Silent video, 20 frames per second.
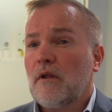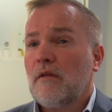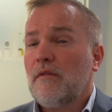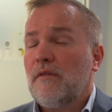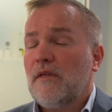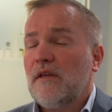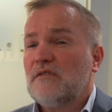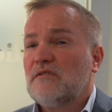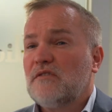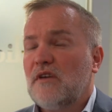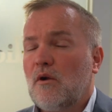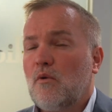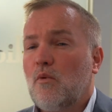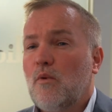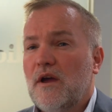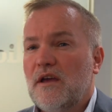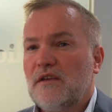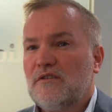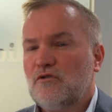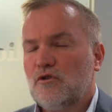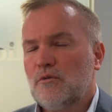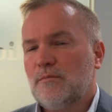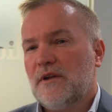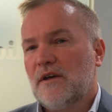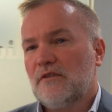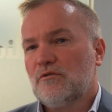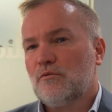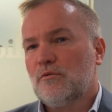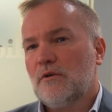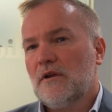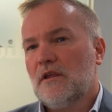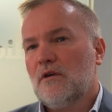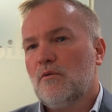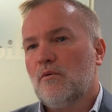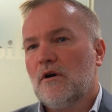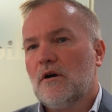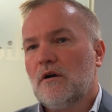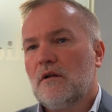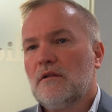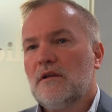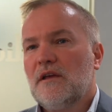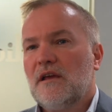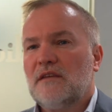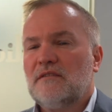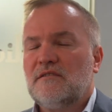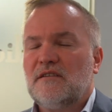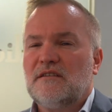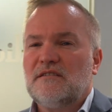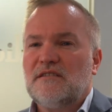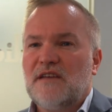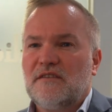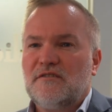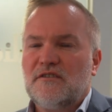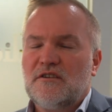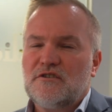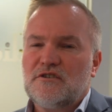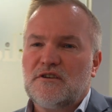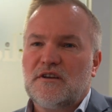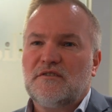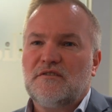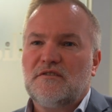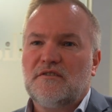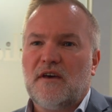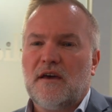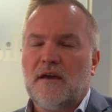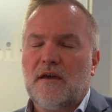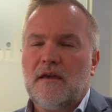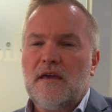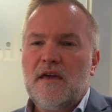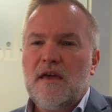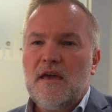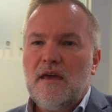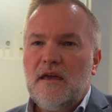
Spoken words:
of the things that Aware Super does really well is it doesn't just say,